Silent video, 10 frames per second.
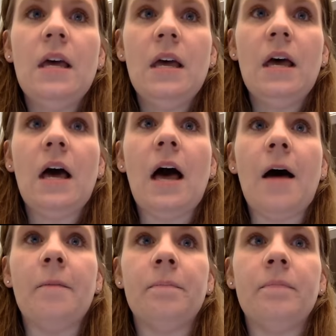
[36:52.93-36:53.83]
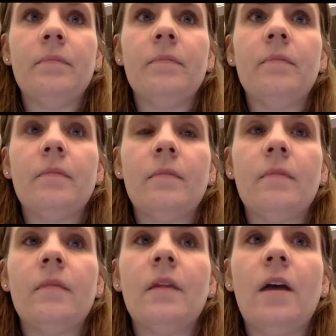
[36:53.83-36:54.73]
Um,
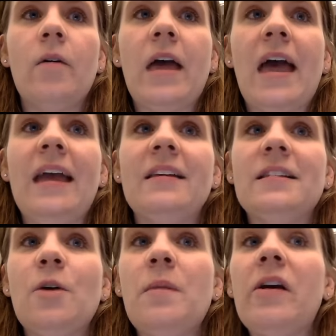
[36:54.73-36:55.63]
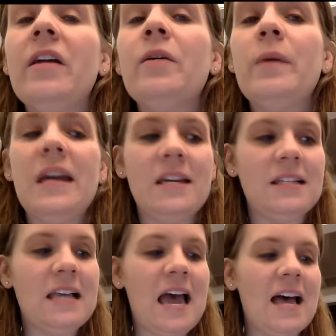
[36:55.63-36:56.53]
okay, so Mary
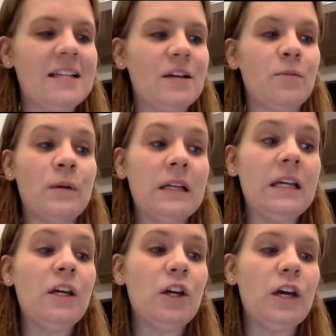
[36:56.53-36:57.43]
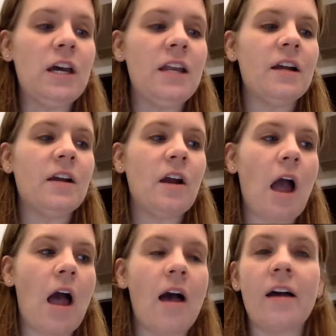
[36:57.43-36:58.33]
Louise has a really good
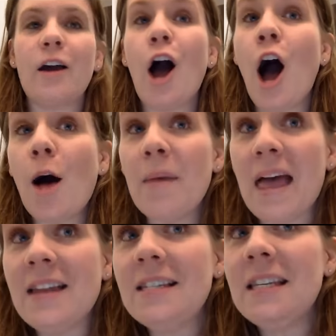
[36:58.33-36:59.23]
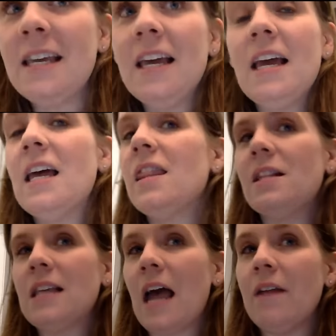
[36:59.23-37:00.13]
uh, comment that's
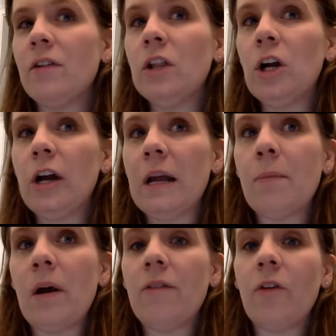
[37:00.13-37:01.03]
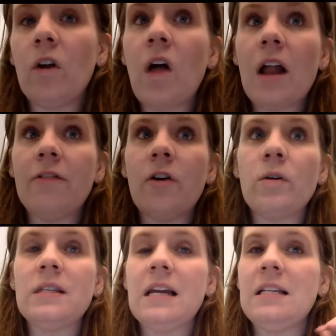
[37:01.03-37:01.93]
kind of a learning point for a lot of
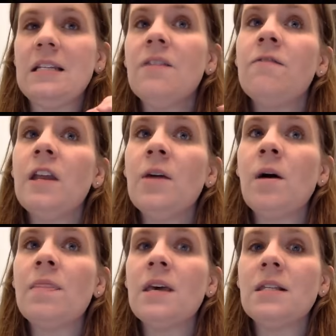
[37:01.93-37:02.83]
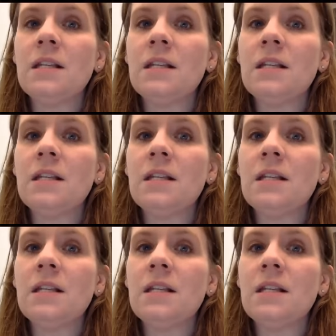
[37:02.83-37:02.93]
folks. I did a video on this.